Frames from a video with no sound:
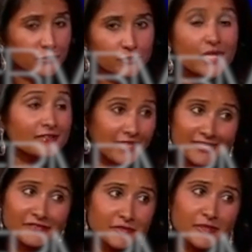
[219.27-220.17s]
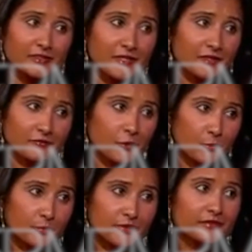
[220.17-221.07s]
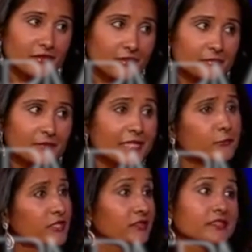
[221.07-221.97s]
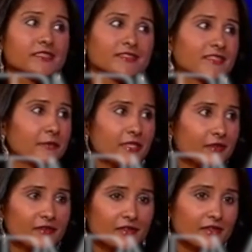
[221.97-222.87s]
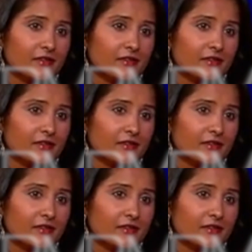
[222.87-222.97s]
So that gives me a lot of hope and resilience. I mean,